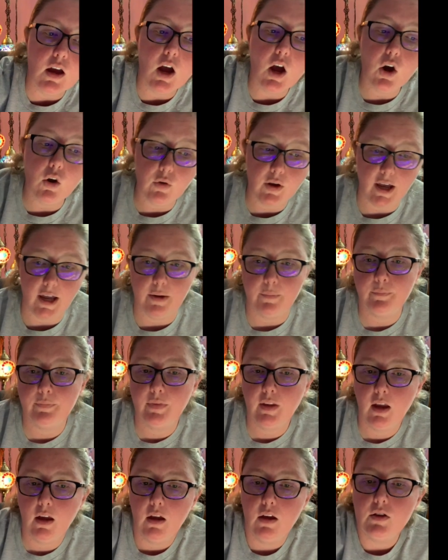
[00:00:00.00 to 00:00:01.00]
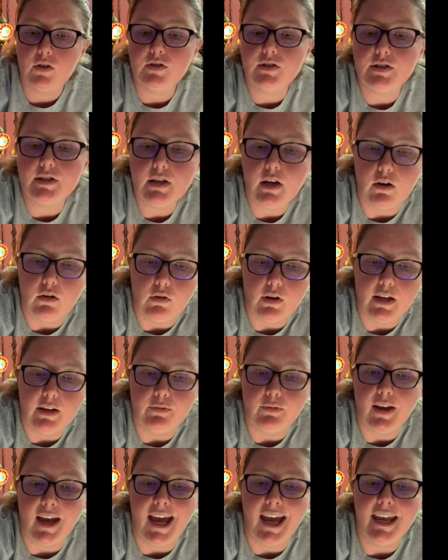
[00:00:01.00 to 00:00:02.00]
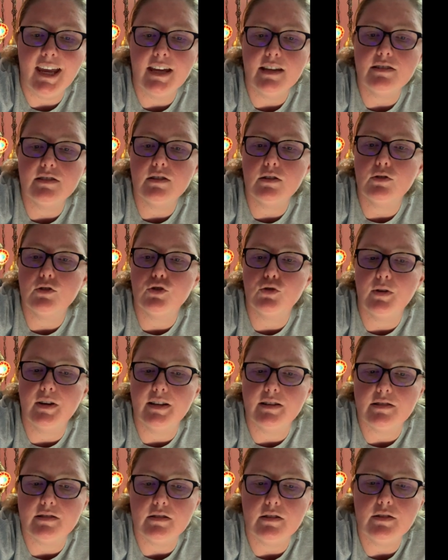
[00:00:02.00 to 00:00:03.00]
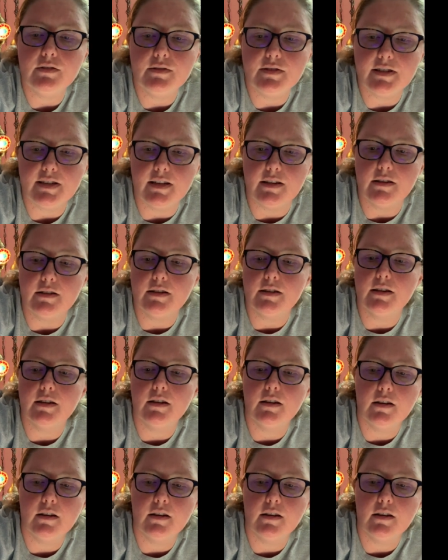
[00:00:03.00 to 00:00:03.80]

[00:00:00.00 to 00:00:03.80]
Okay, so if agates are translucent,